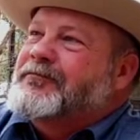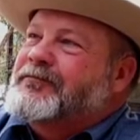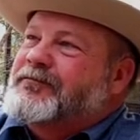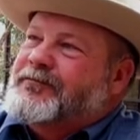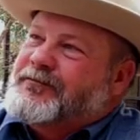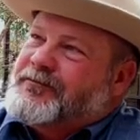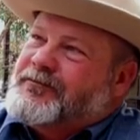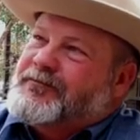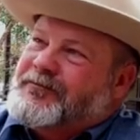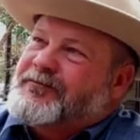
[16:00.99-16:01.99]

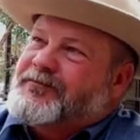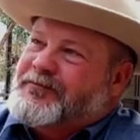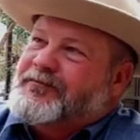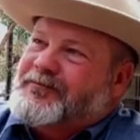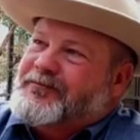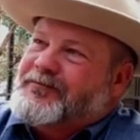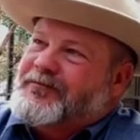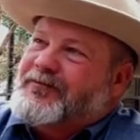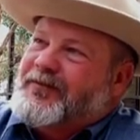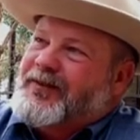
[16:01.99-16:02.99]

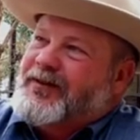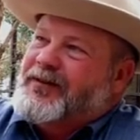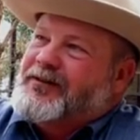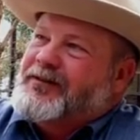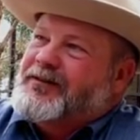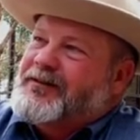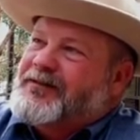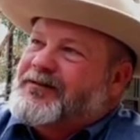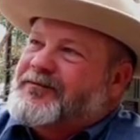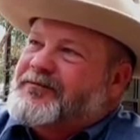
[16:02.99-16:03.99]

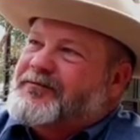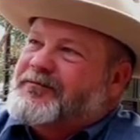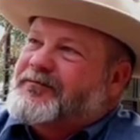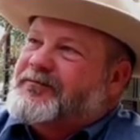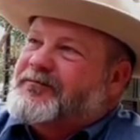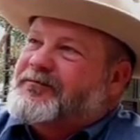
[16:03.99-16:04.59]
This person isn't speaking.